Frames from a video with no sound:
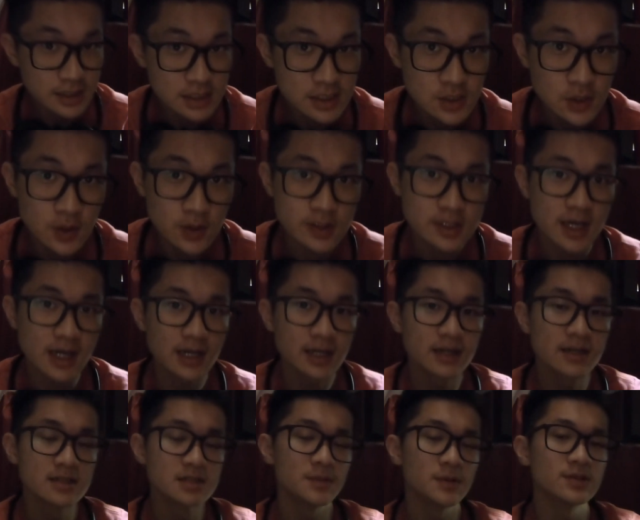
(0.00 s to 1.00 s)
to Osaka is
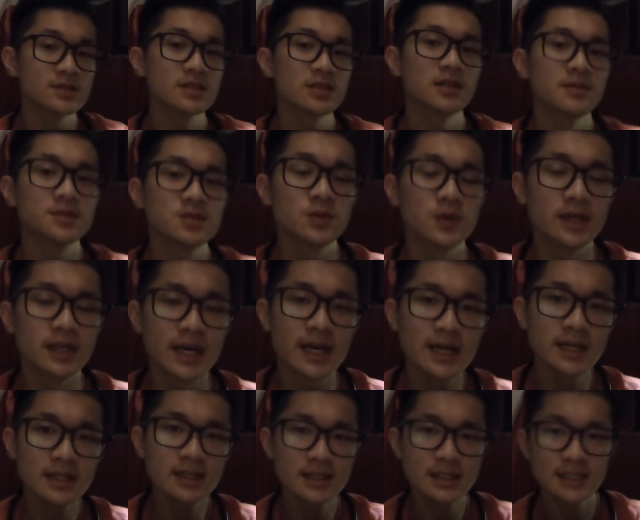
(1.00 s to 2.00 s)
about to come to an
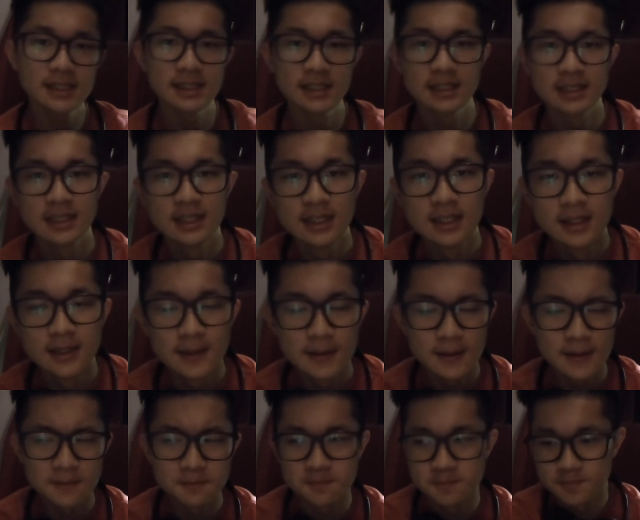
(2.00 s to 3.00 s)
end.
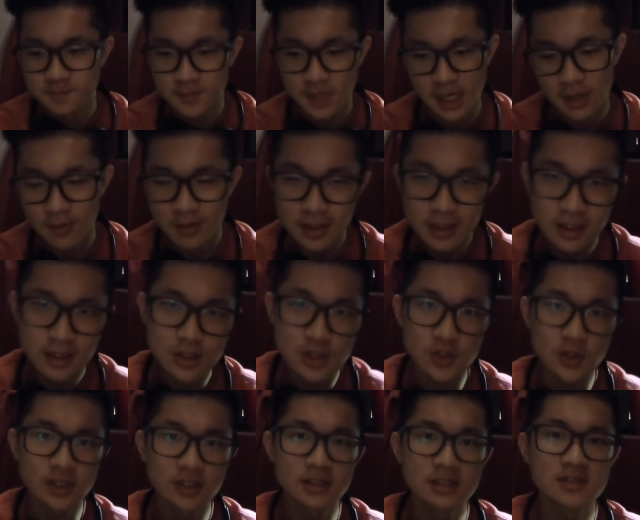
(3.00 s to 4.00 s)
I really
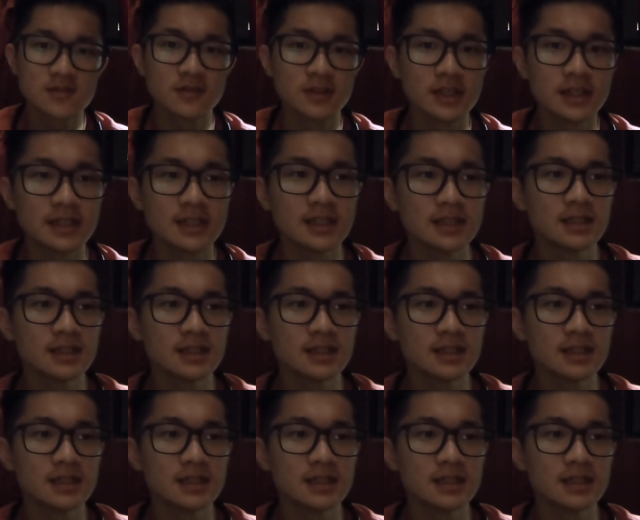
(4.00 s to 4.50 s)
enjoyed this flight. I